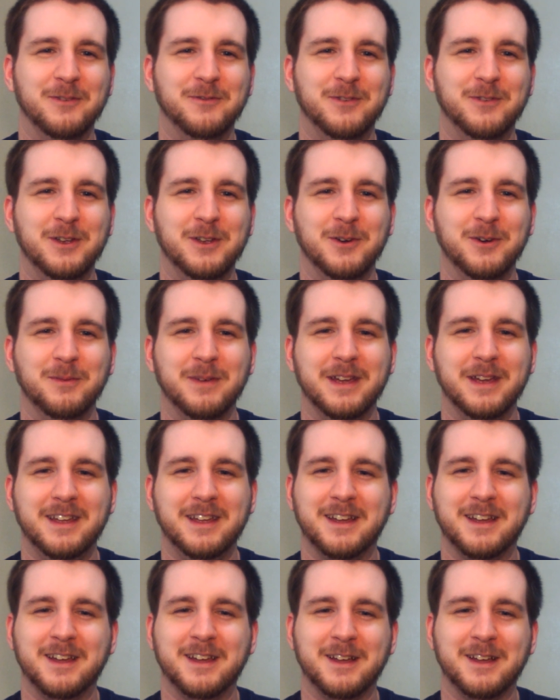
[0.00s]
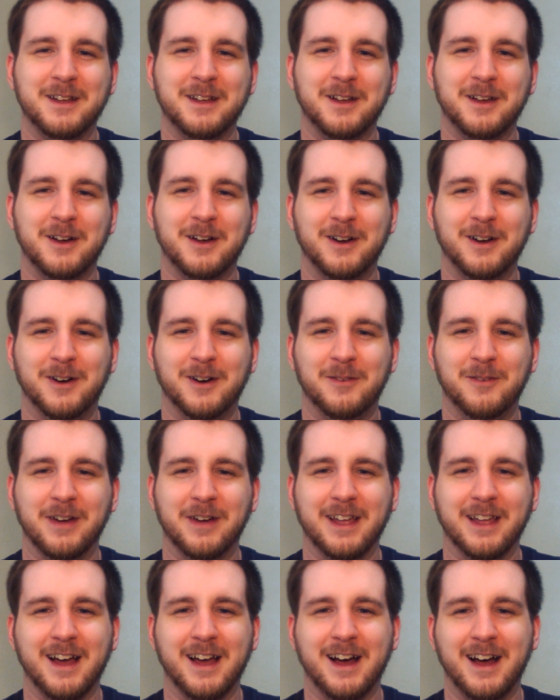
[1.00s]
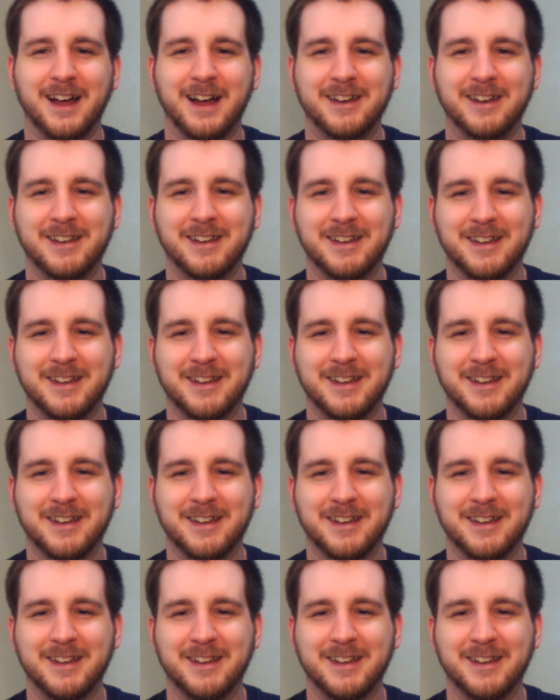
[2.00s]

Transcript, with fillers: and Fuyumi. Oh my god.